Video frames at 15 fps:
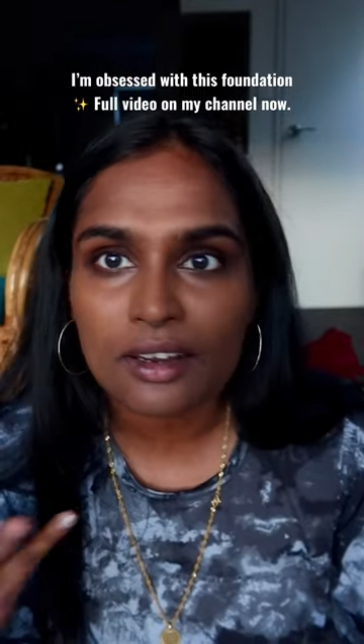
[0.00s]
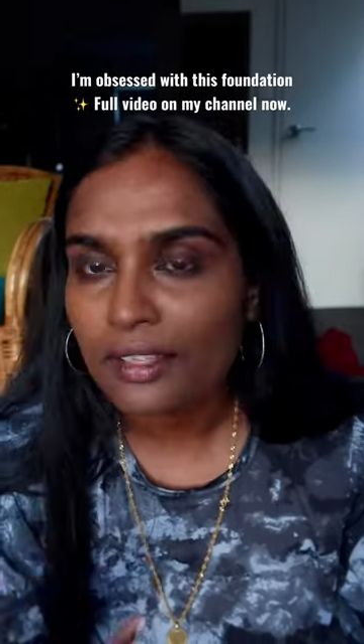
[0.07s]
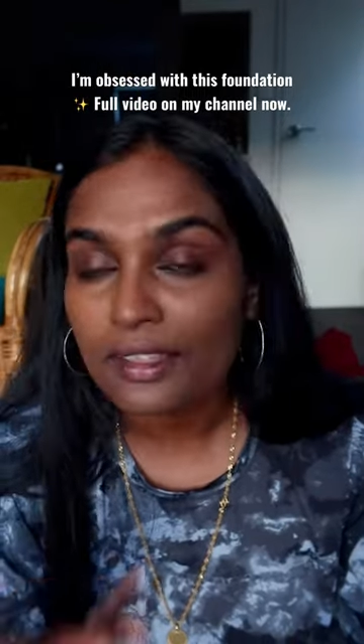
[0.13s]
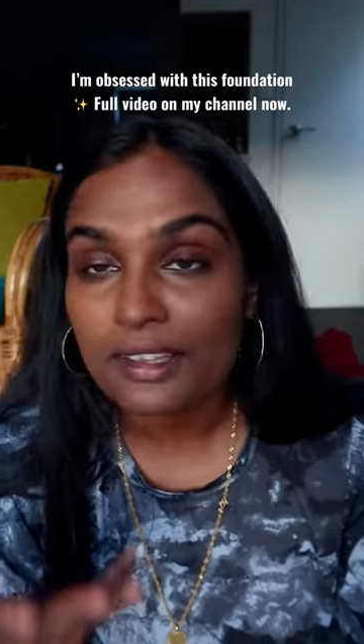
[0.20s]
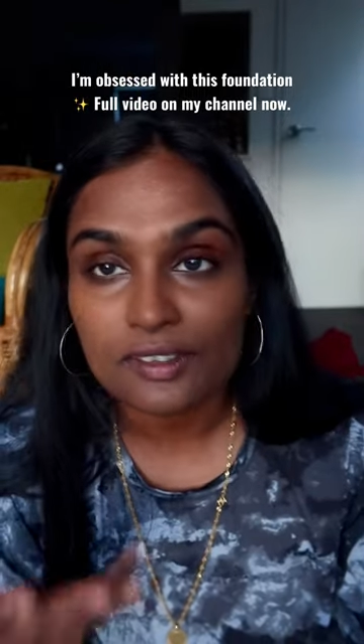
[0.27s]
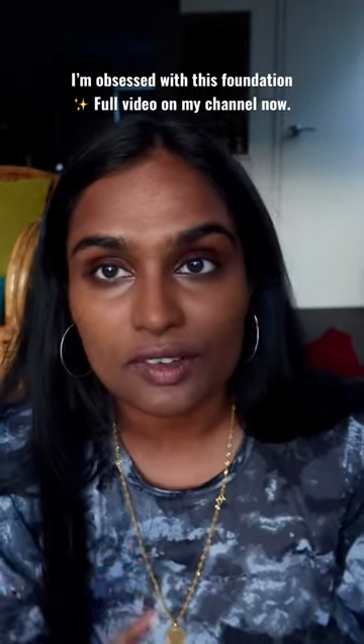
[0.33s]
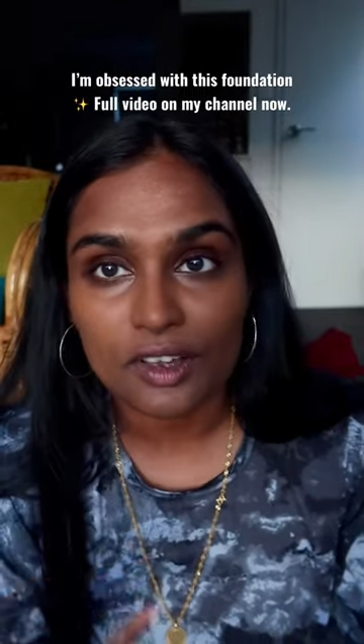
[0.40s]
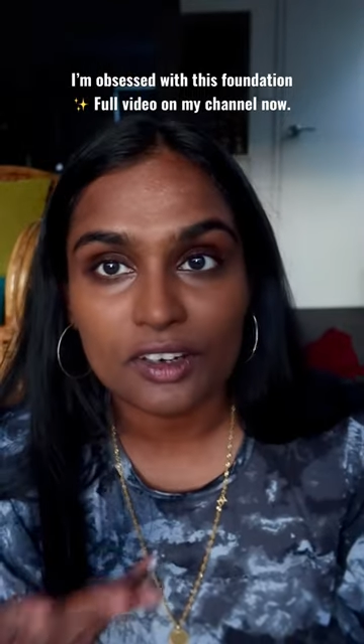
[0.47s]

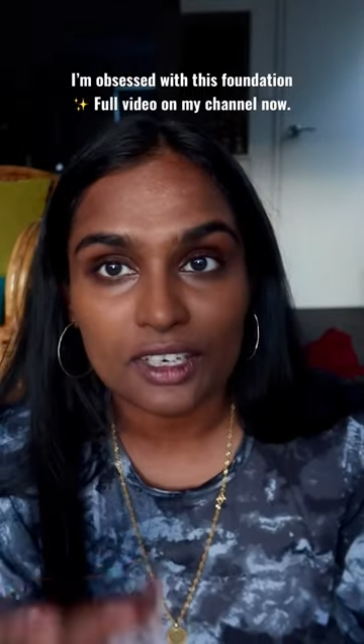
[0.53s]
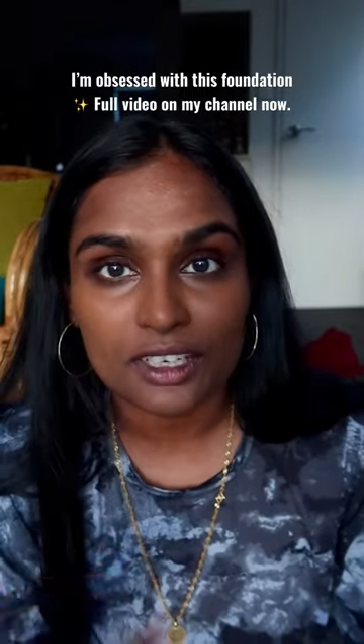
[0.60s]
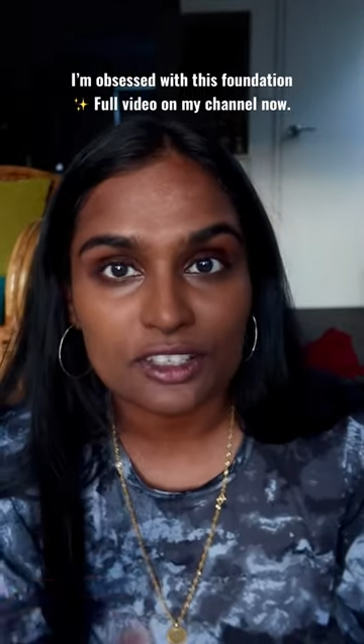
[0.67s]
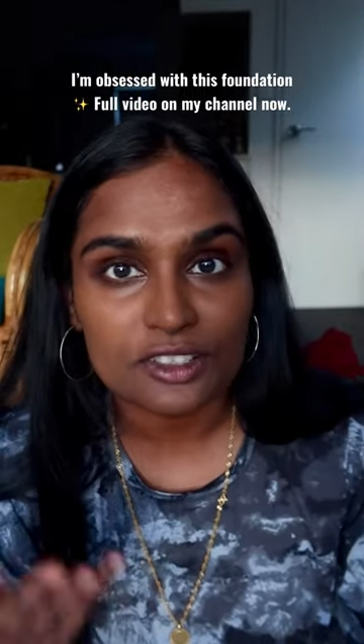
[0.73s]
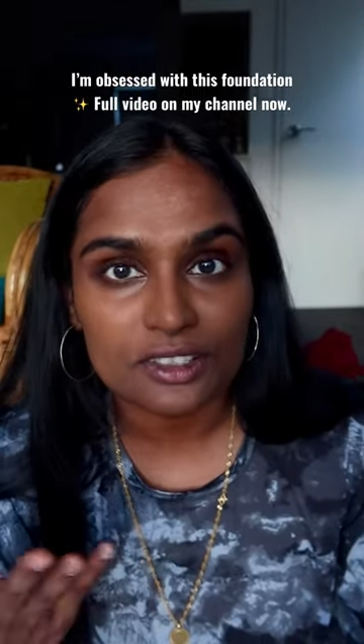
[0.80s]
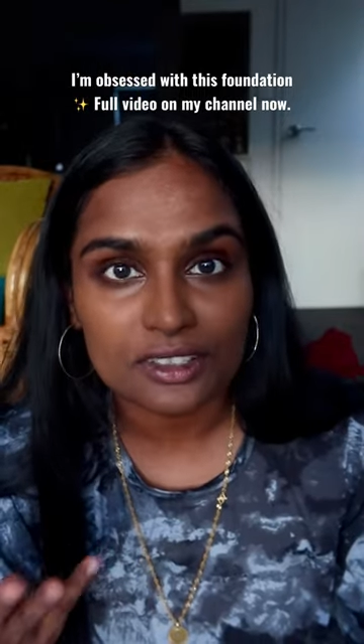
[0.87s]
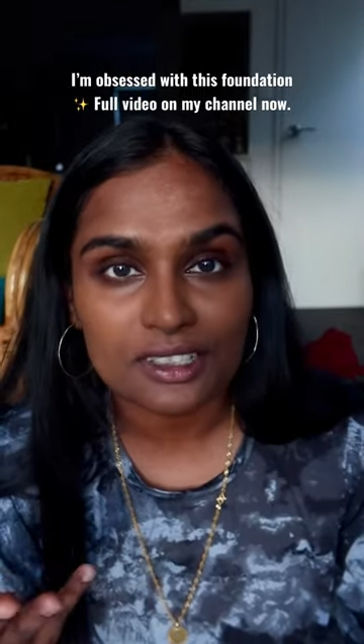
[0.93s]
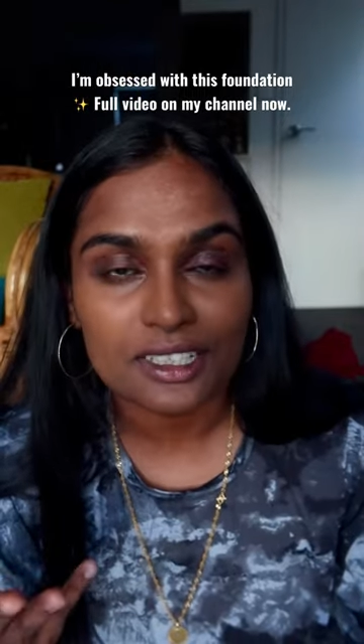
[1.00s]
this
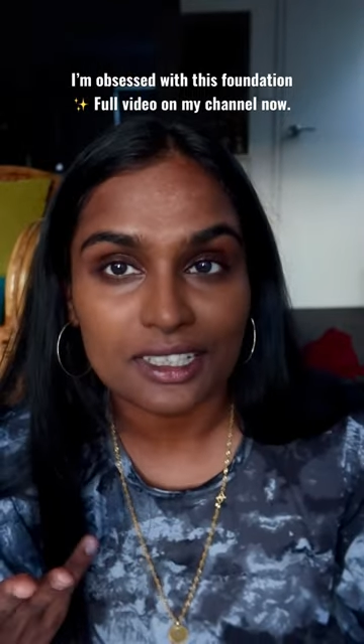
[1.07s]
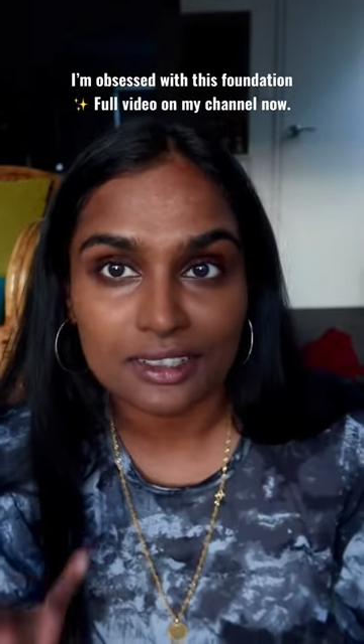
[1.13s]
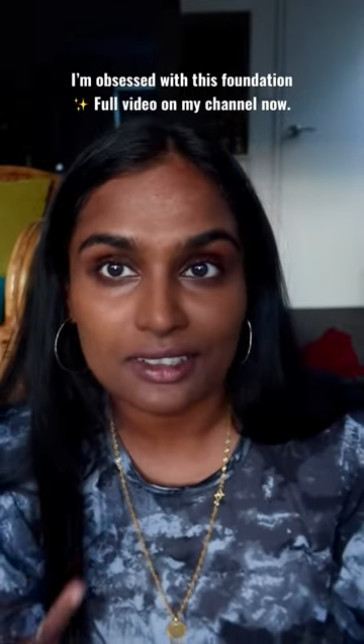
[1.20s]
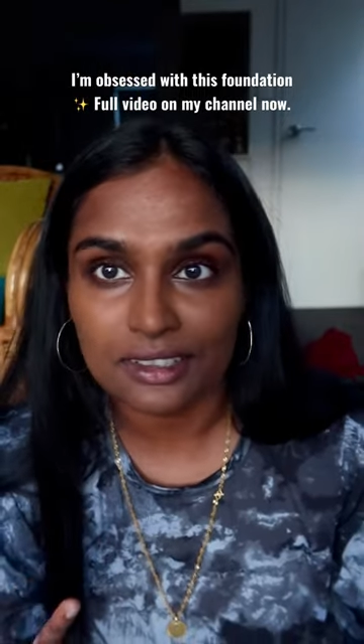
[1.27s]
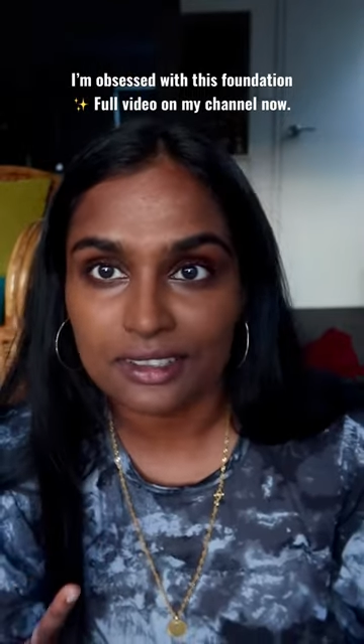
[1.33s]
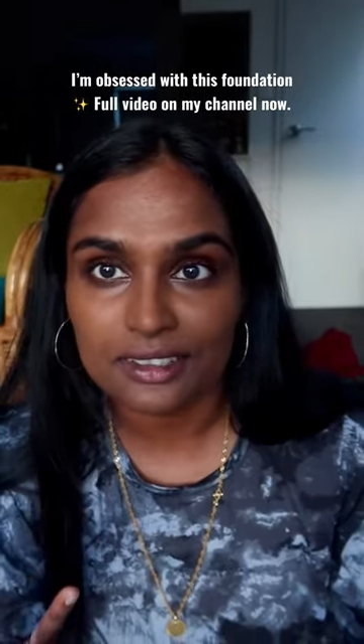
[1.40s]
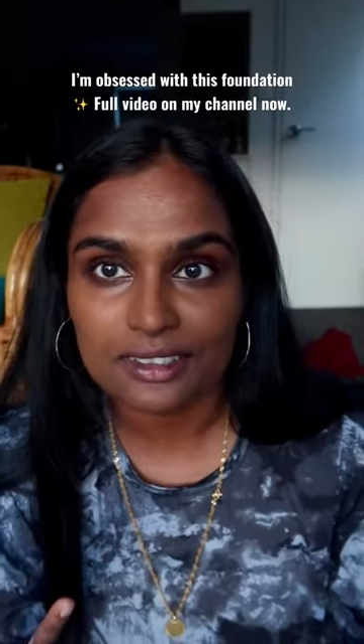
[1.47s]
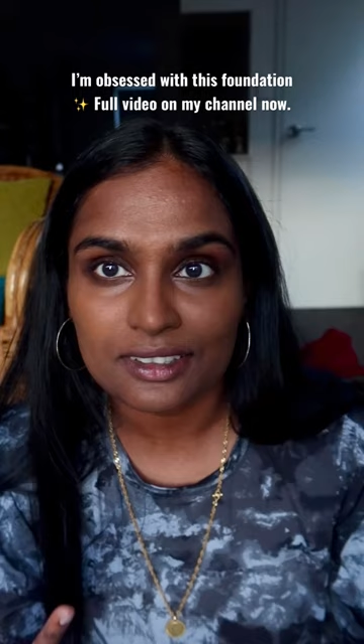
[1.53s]
foundation
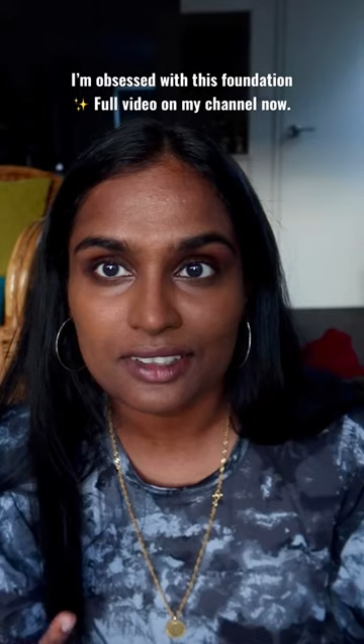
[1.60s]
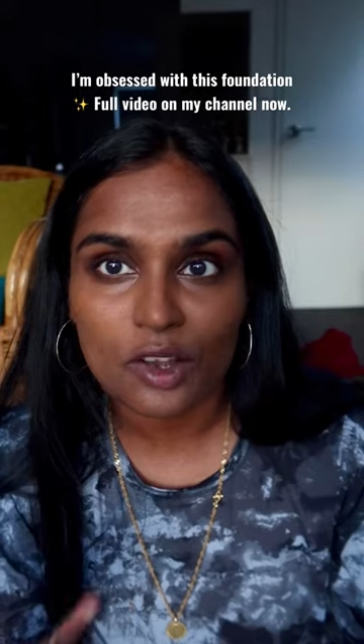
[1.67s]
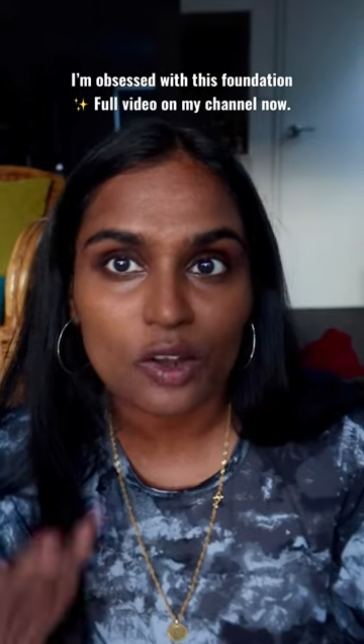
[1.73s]
is.